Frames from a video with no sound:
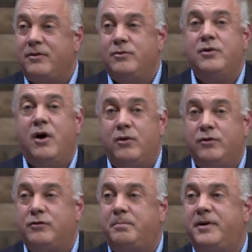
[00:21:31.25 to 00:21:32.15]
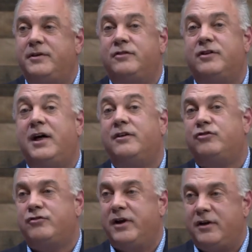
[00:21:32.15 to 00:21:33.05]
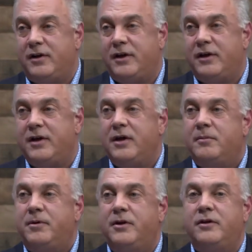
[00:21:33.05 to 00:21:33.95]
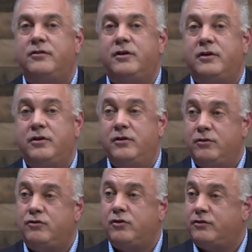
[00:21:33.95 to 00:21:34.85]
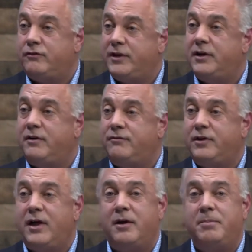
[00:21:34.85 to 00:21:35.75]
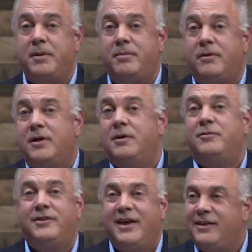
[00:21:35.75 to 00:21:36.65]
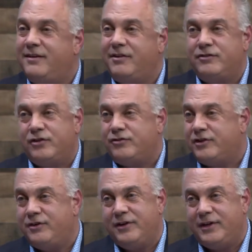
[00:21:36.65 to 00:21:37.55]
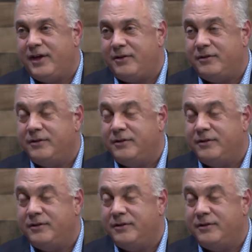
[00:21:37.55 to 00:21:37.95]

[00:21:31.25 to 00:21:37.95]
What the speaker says: Who knows? But there's a lot of strain on it. But it is a huge source of income for a lot of people. But you can't live on Social Security alone.